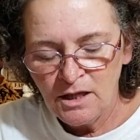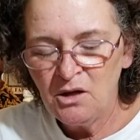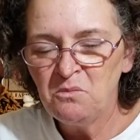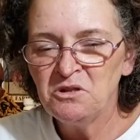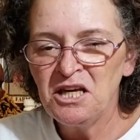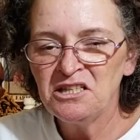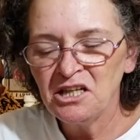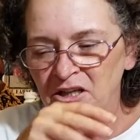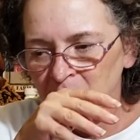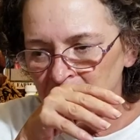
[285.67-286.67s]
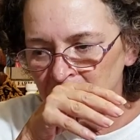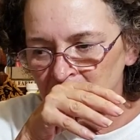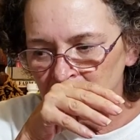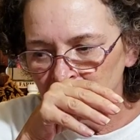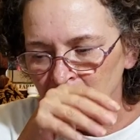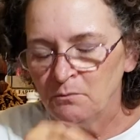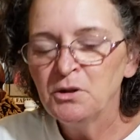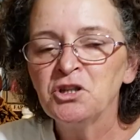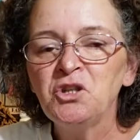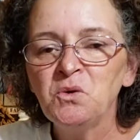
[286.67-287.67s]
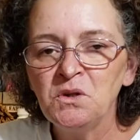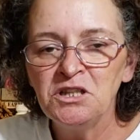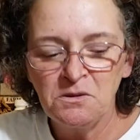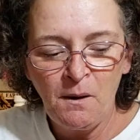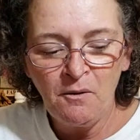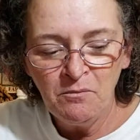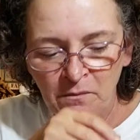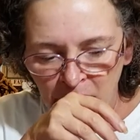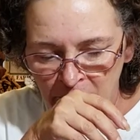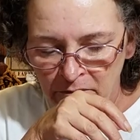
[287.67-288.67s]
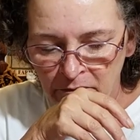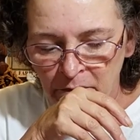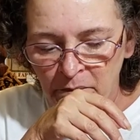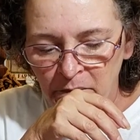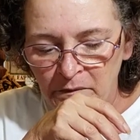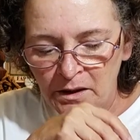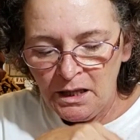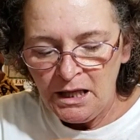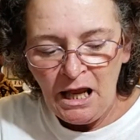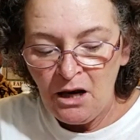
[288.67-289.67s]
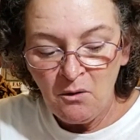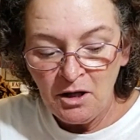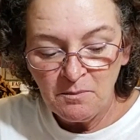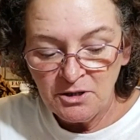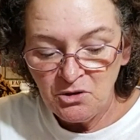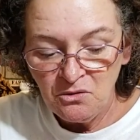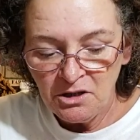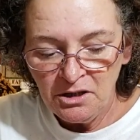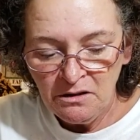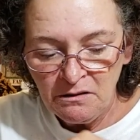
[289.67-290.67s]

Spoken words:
It almost has like a patchouli smell. And I don't like patchouli.